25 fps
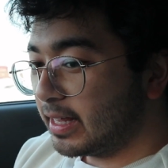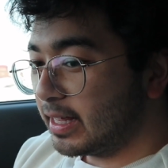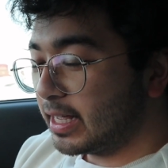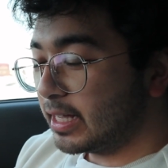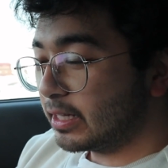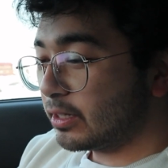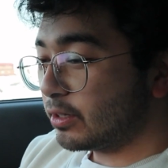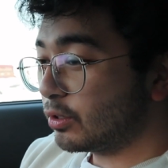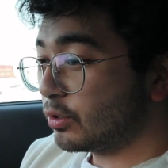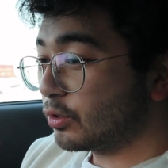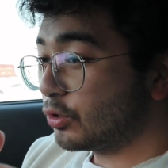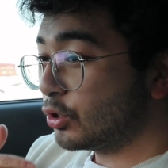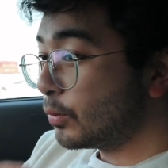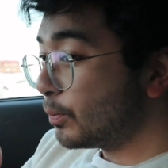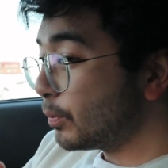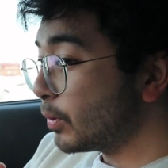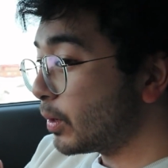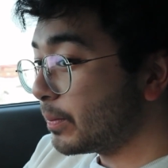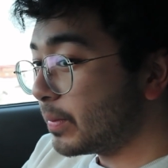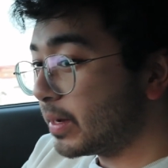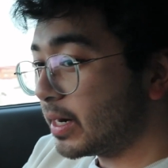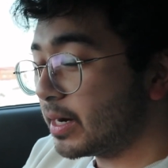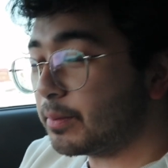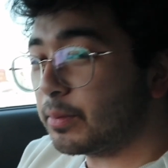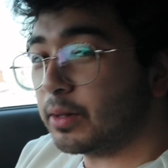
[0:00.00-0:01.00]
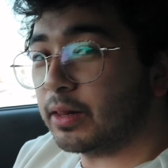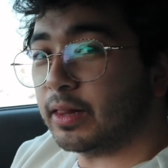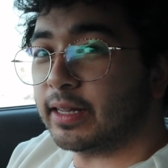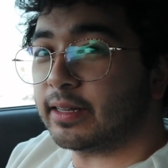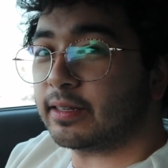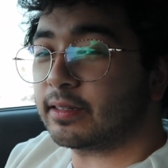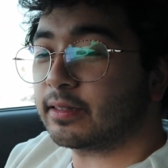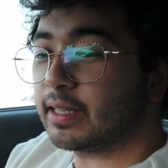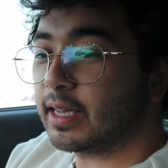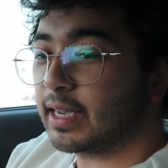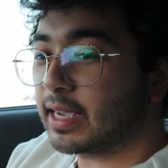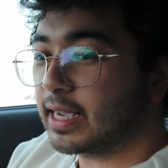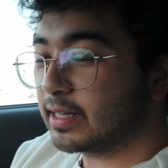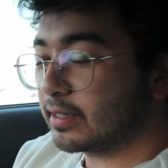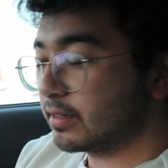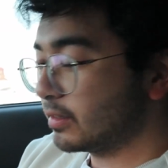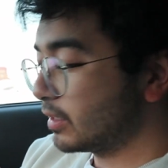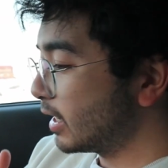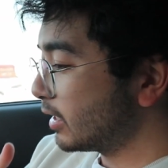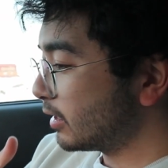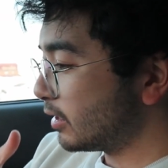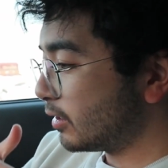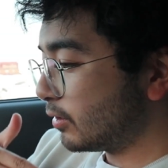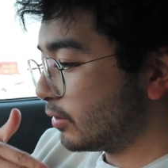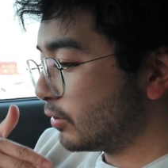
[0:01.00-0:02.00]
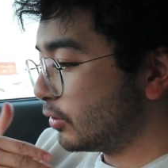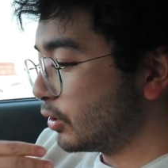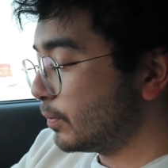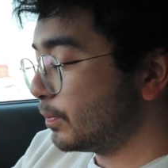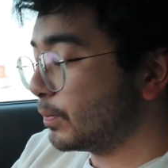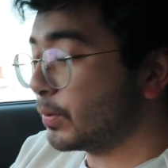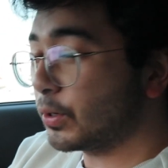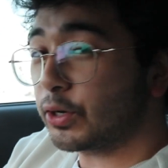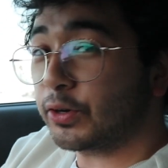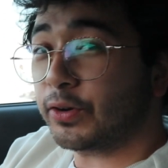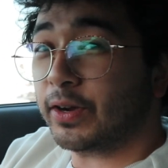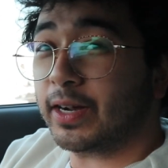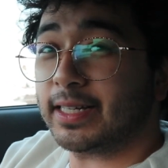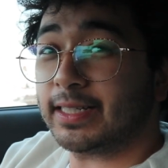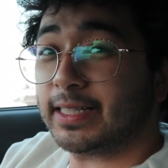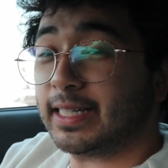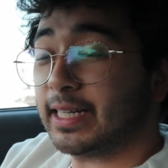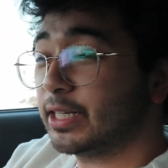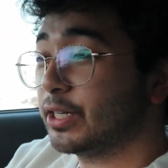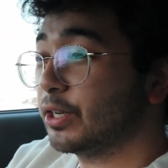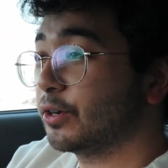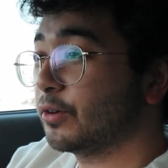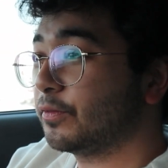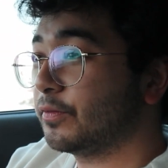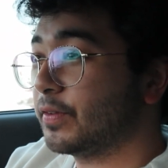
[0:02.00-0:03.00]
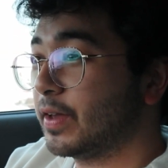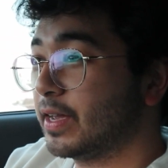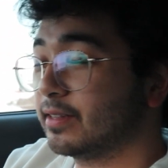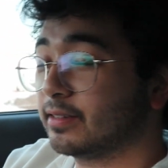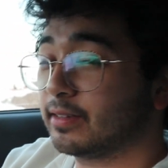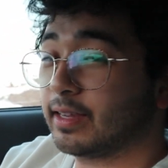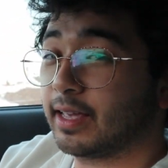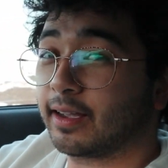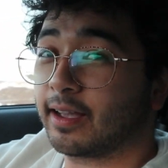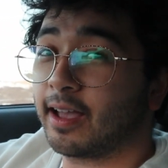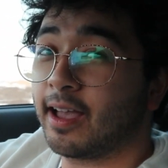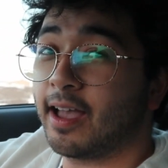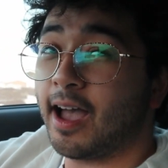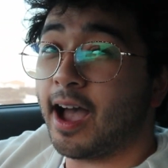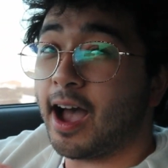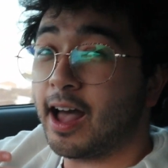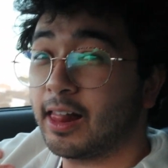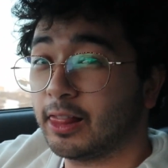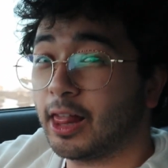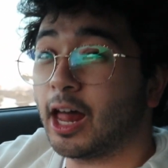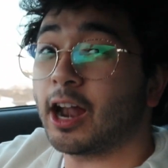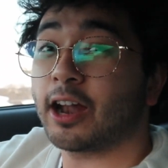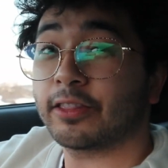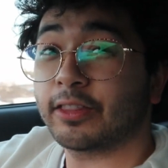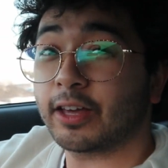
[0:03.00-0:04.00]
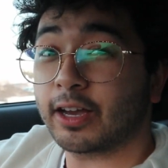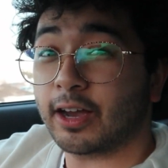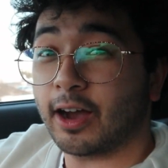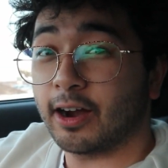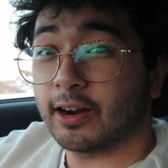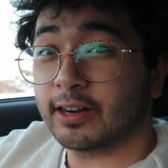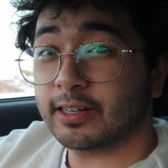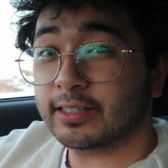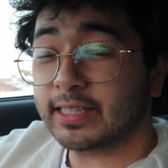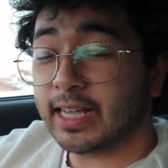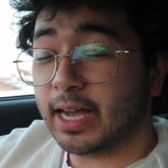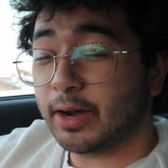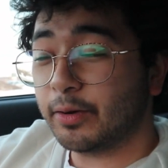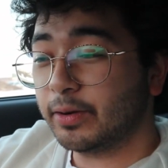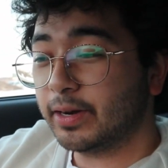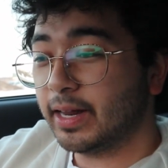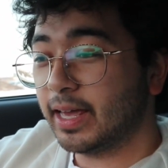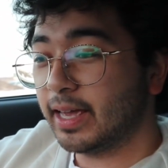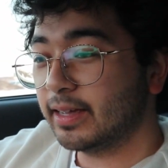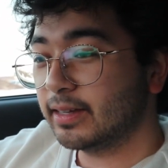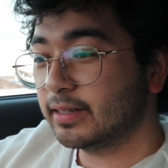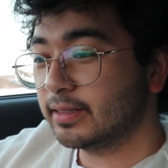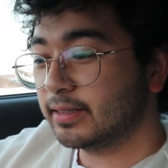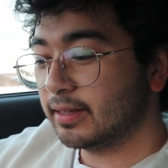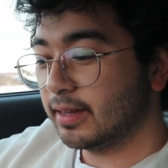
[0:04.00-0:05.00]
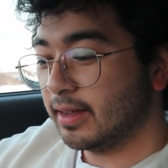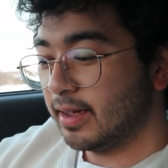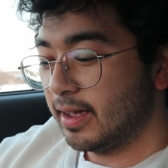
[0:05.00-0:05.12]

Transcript: It's super minimalistic. It's not super crazy in your face like a lot of the cars nowadays.